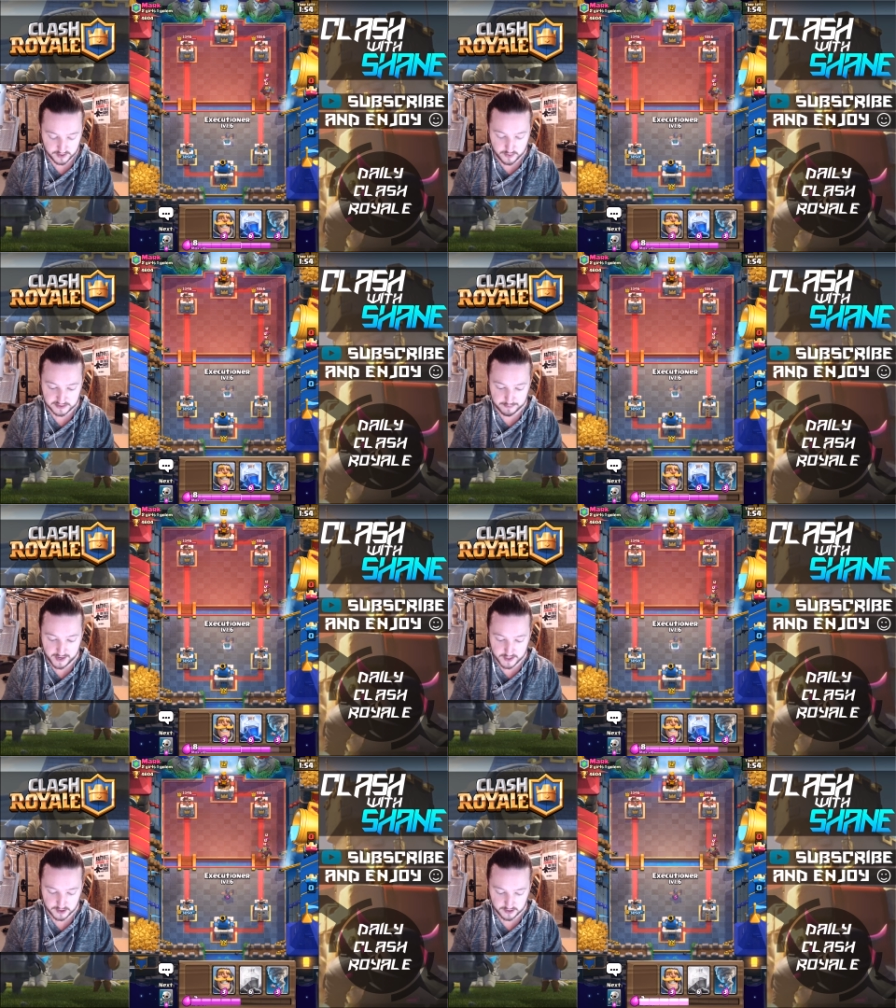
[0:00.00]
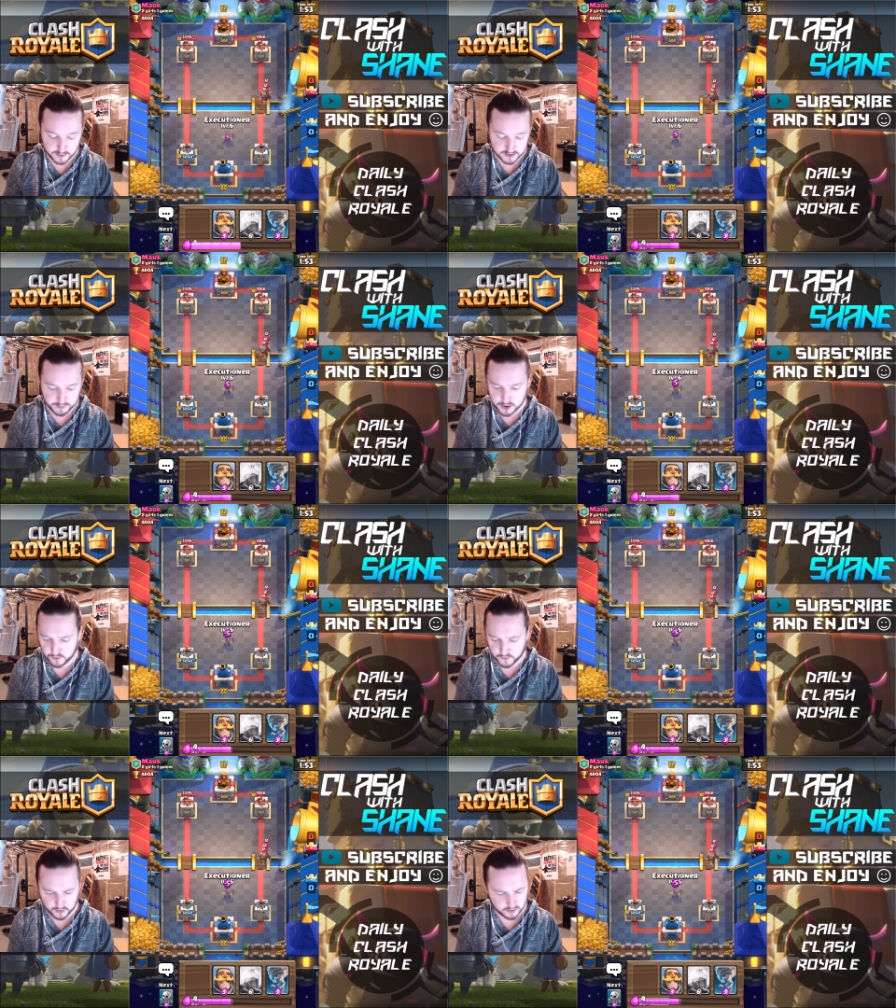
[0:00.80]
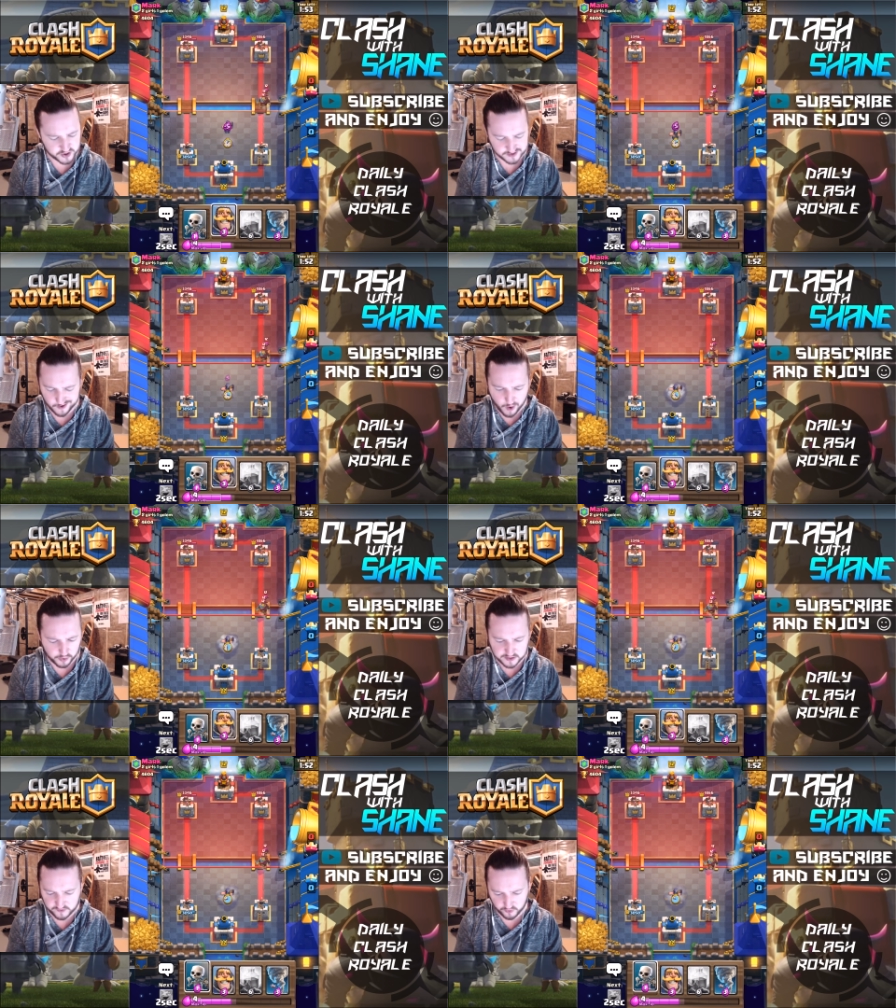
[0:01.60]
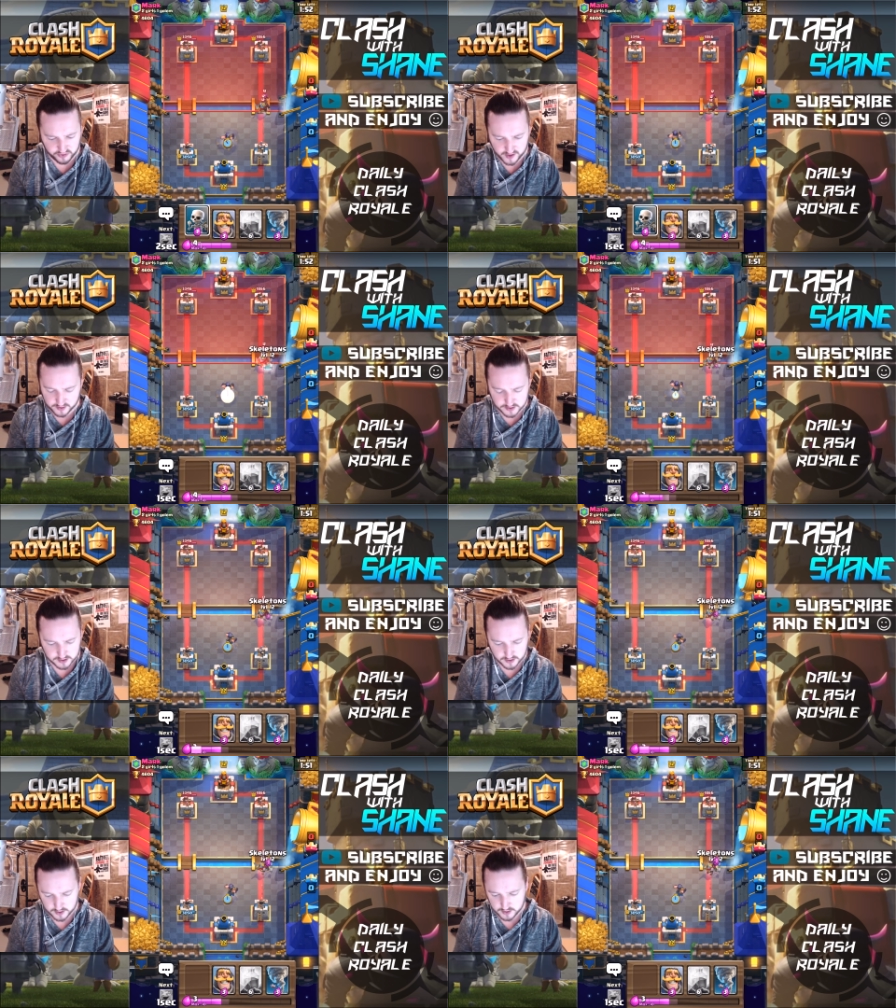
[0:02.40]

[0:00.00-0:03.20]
It was amazing. It was beautiful. Just all different things.